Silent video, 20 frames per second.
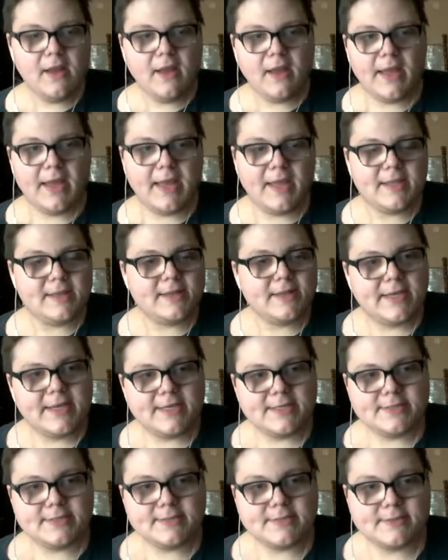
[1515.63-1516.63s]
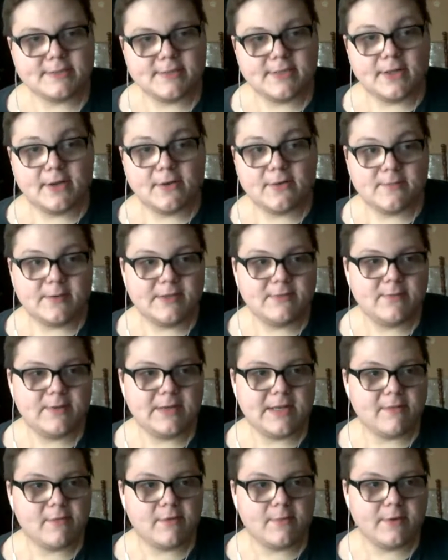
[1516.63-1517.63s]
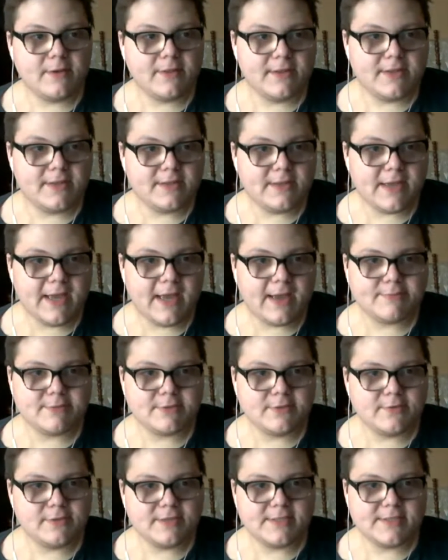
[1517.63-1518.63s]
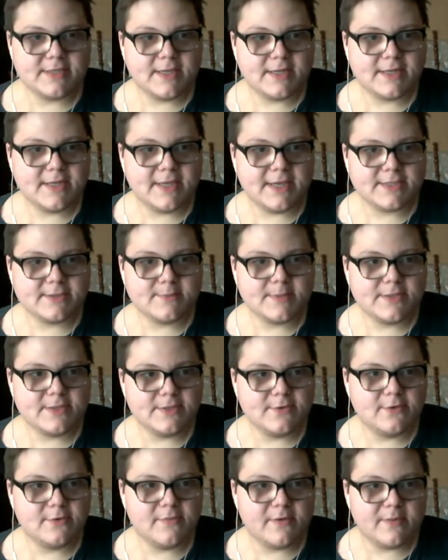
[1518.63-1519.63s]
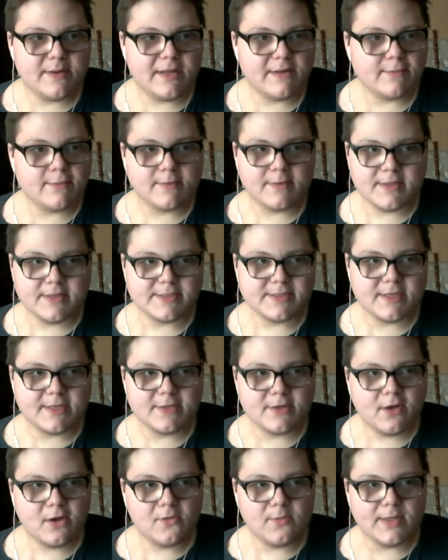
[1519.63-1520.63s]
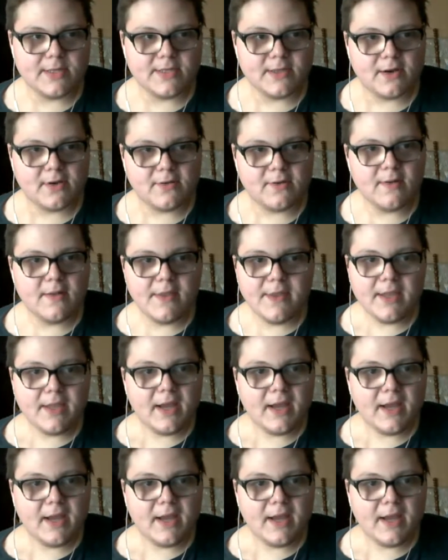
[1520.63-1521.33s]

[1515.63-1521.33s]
And I guess, we never really absolutely said yes we do, but we never really said no we don't.